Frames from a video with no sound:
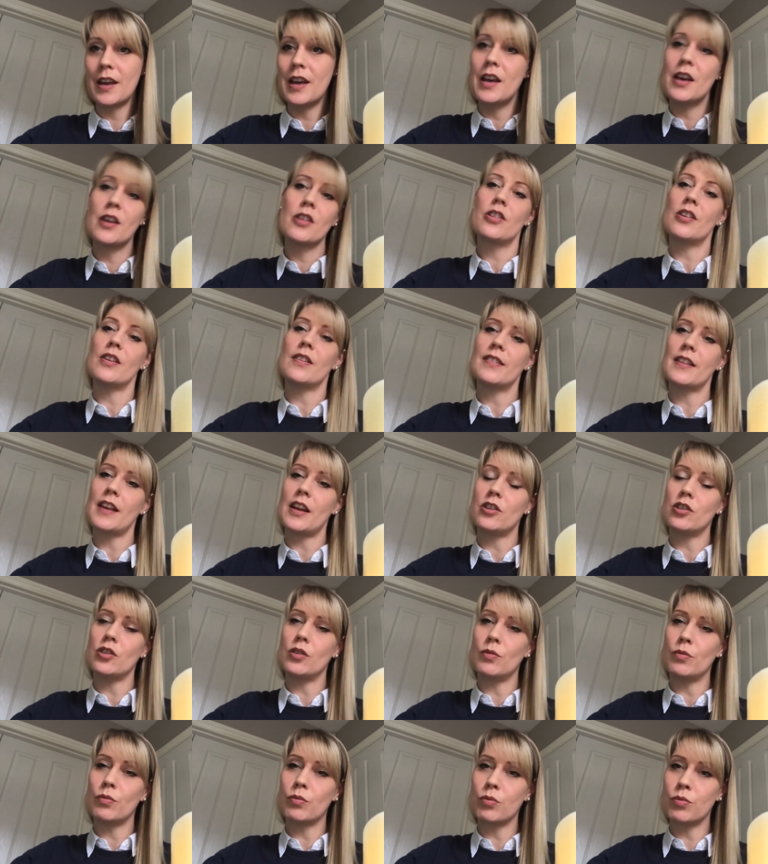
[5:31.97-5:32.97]
She said
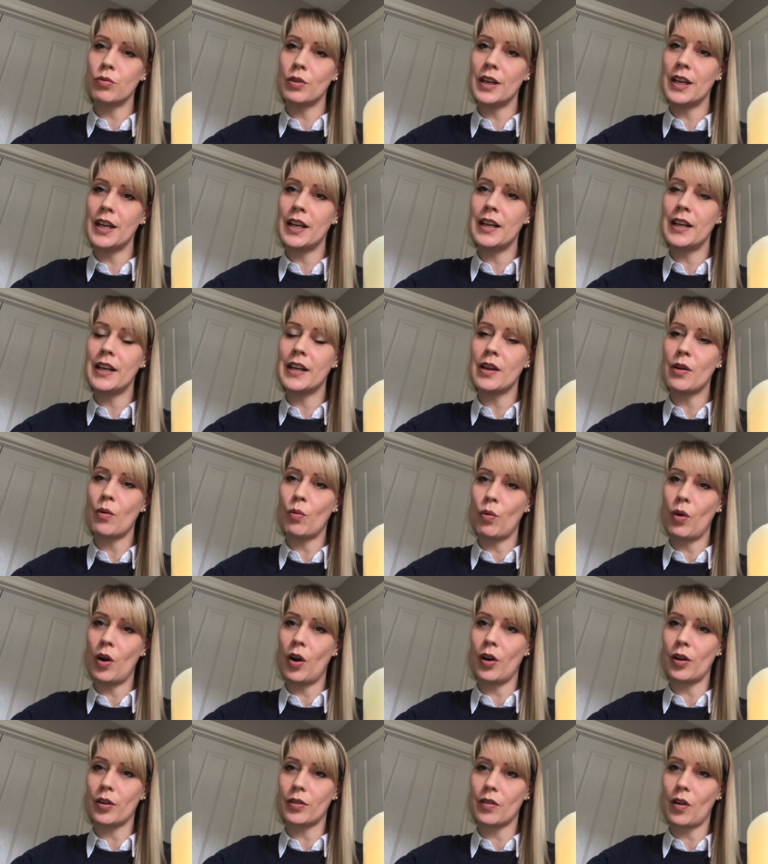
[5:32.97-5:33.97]
you've really
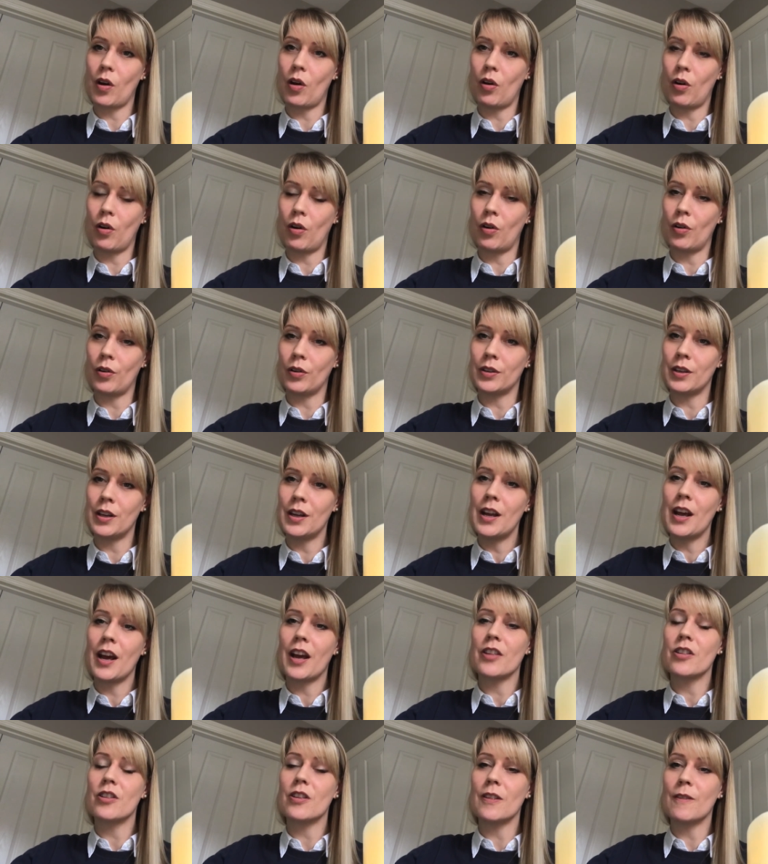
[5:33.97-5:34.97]
worked hard
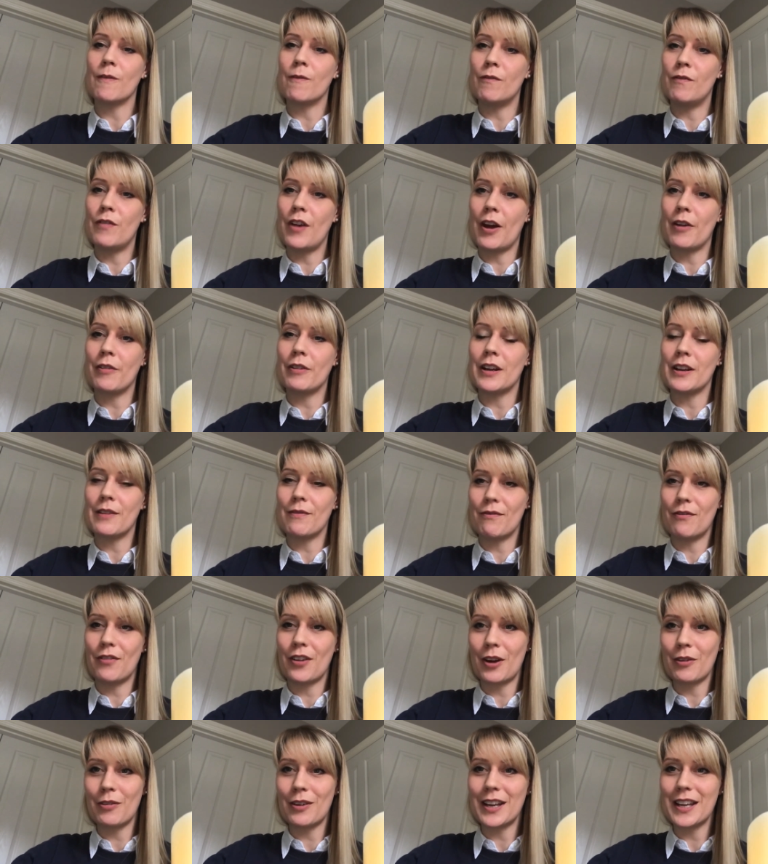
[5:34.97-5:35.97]
and she's very,
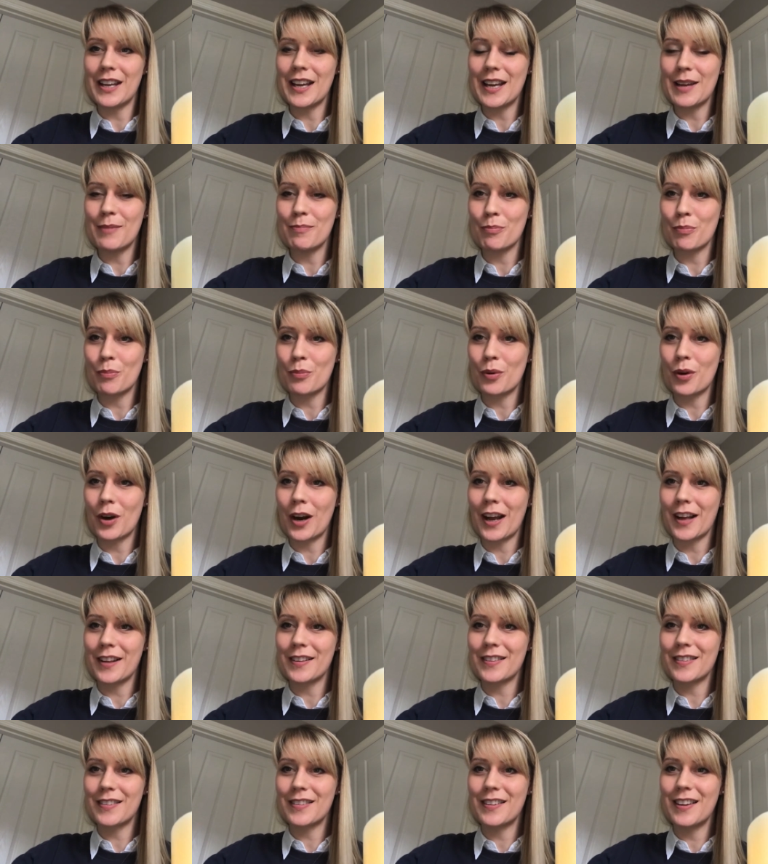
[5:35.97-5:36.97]
very
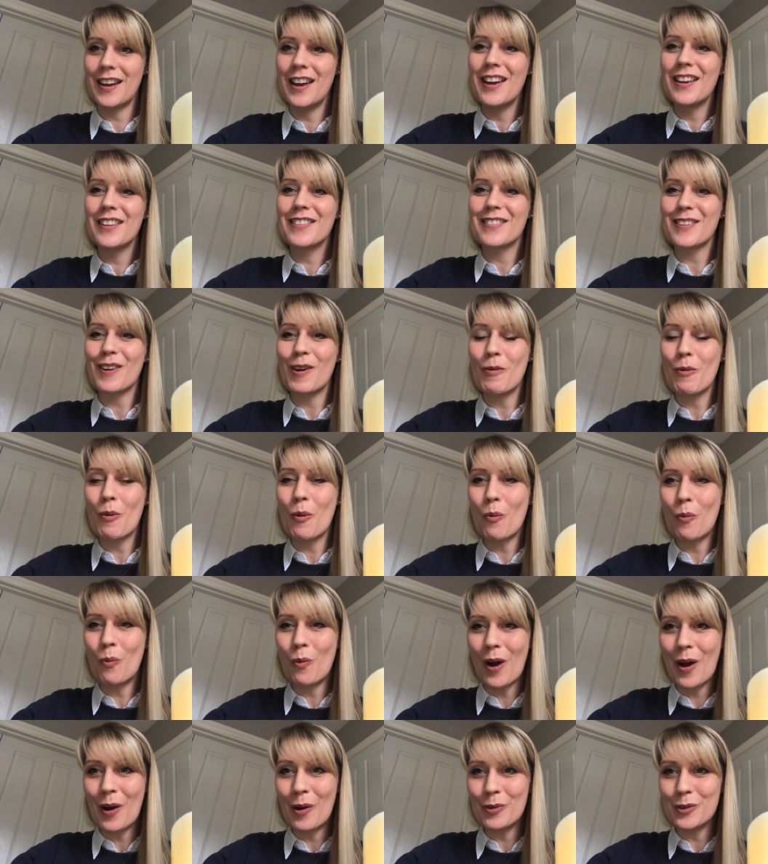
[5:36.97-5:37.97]
impressed. So
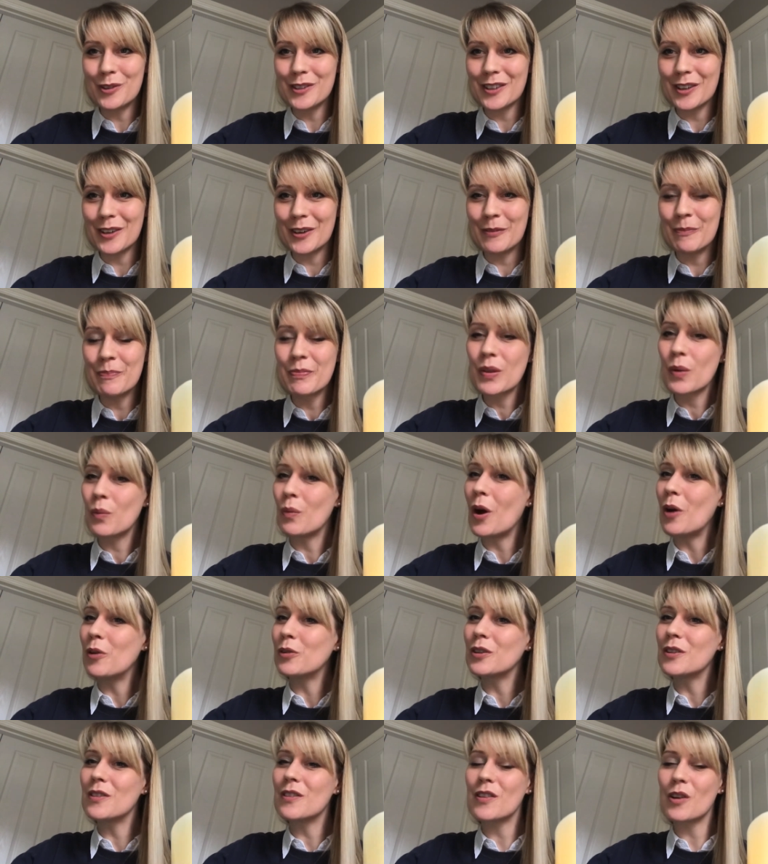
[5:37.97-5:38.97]
well done. Well
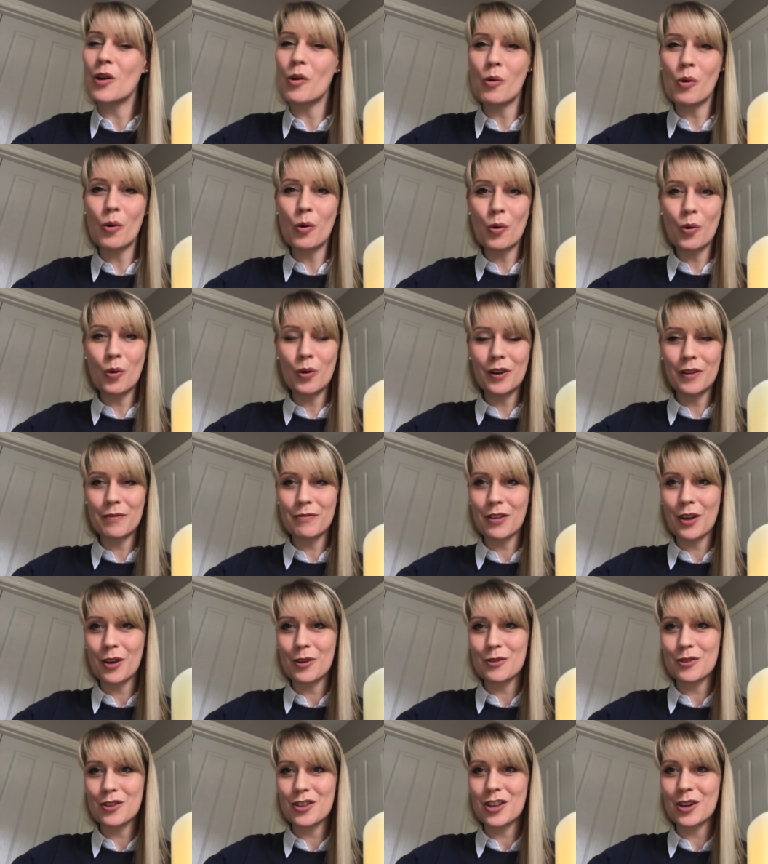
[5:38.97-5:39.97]
done to all of
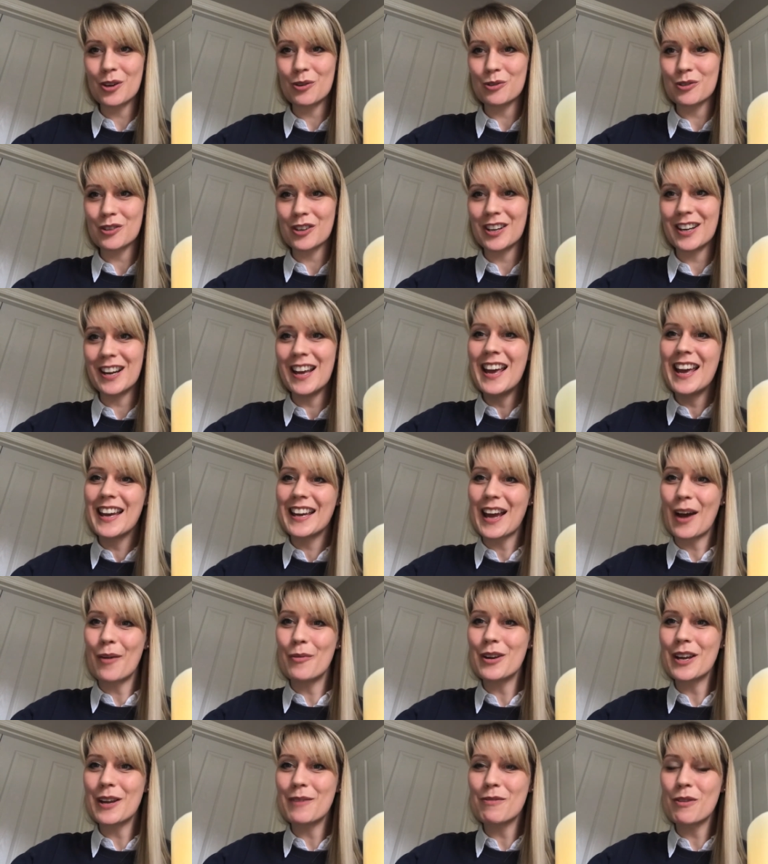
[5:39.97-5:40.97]
those children. Can we
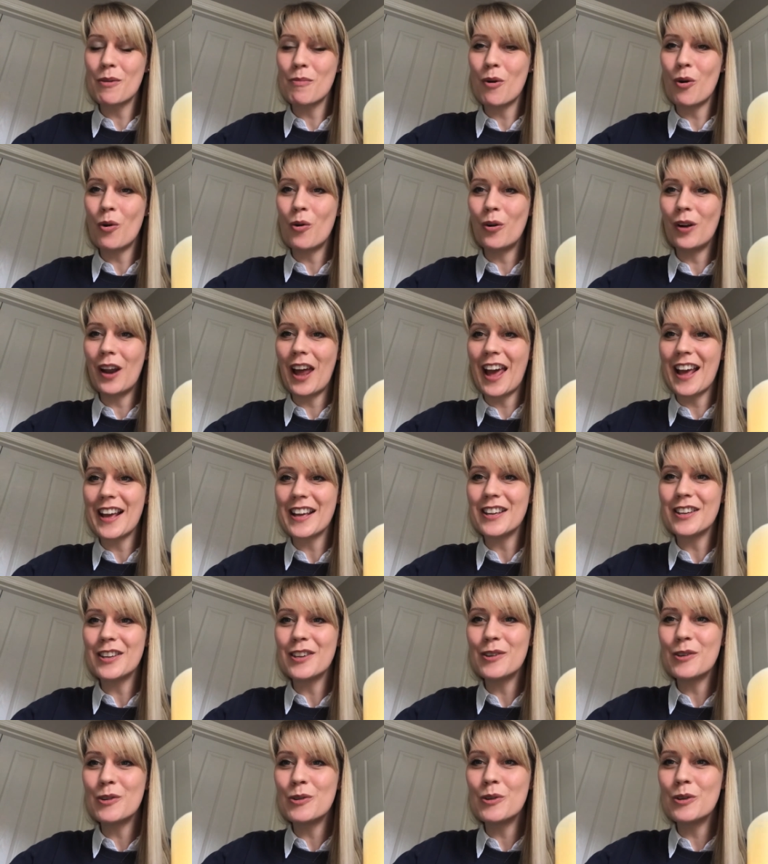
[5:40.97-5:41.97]
give them all a
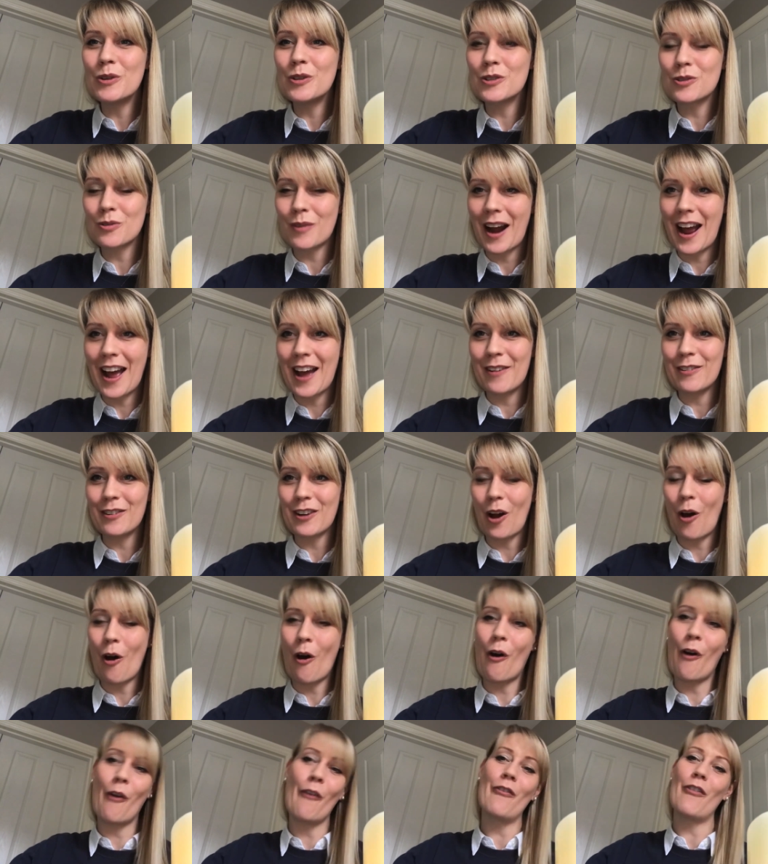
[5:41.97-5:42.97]
huge round
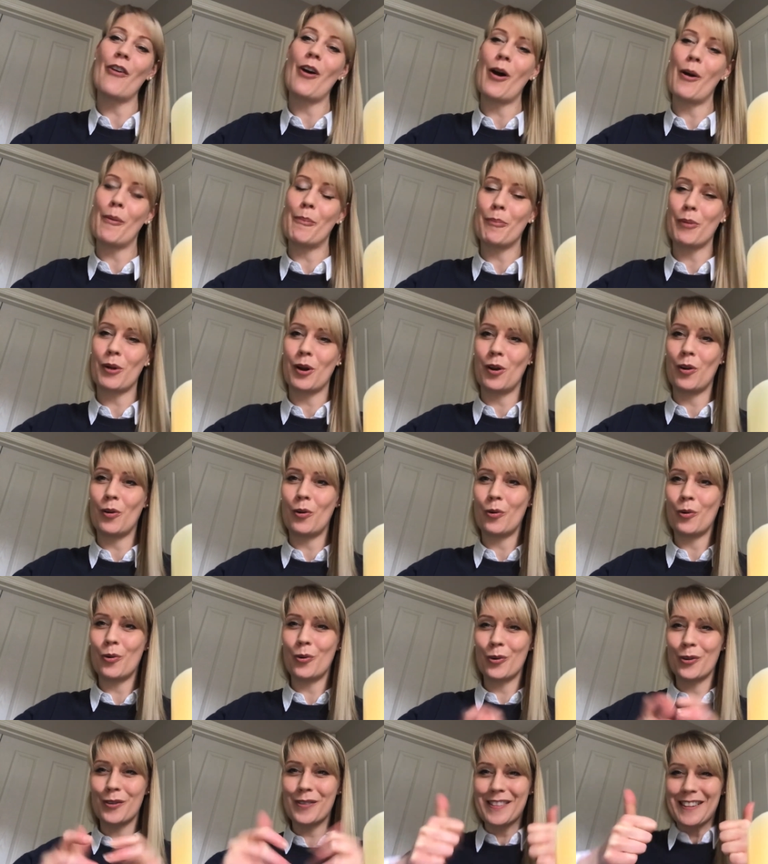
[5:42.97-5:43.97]
of
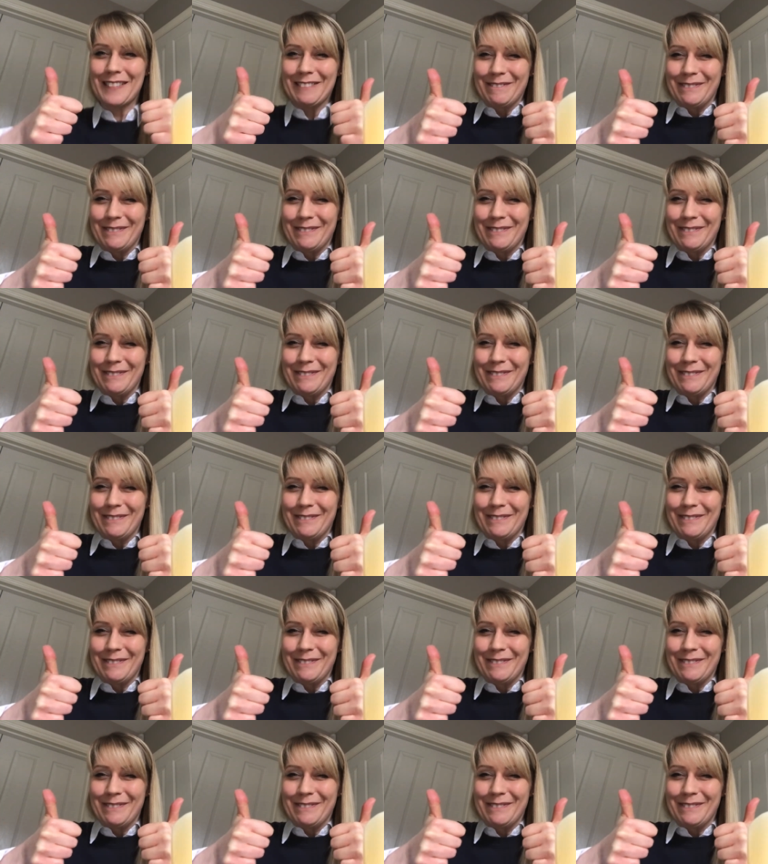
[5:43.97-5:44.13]
applause?